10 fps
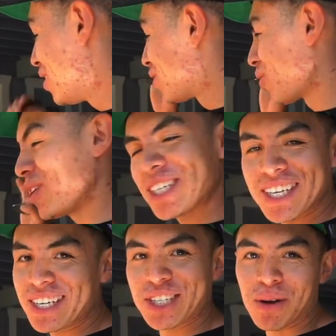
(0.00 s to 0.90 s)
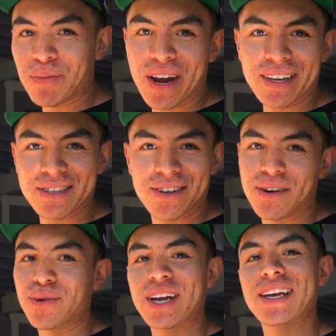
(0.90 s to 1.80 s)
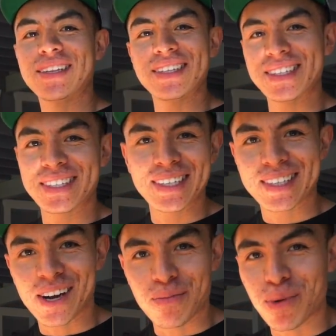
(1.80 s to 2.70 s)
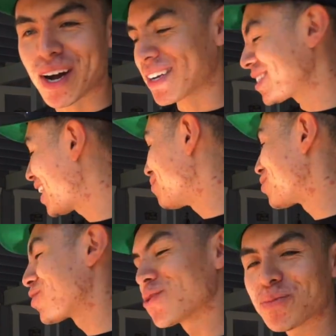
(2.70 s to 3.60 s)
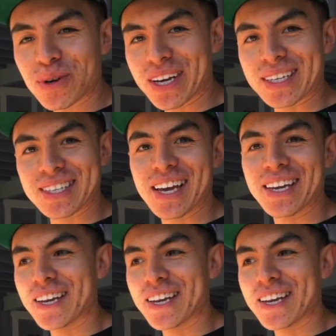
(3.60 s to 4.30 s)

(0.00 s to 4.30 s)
So we're just going to jump right into it. We're going to get these seats unboxed. I'm super excited.